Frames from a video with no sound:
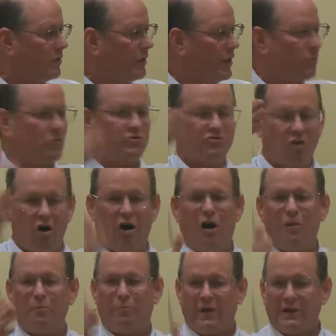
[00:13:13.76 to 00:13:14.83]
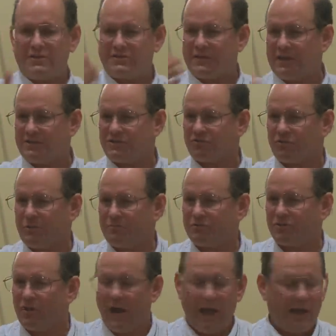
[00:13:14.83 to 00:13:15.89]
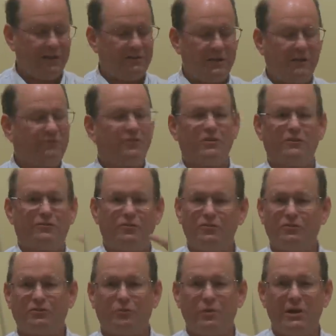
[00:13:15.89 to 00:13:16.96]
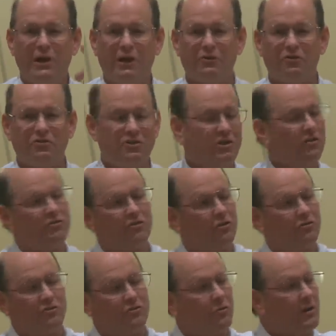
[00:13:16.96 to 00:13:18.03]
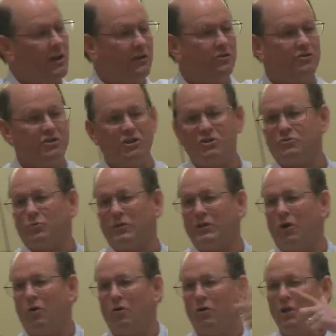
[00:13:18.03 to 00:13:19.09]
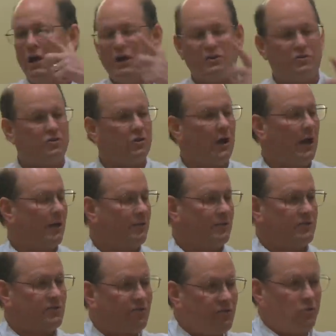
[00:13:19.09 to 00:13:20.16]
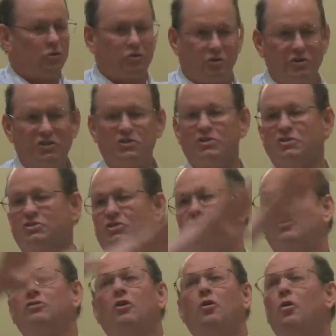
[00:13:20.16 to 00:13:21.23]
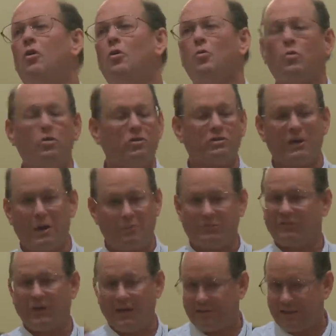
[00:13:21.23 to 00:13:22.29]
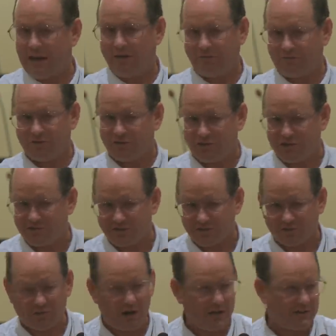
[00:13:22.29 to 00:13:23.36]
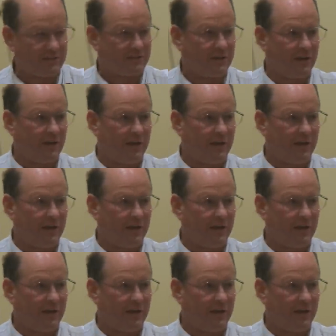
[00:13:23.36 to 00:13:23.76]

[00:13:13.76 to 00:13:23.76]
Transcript: It was all based on Scripture. And yet for the first three hundred years, those three hundred years when the whole, uh, these few Christians turned the whole world upside down for Jesus Christ,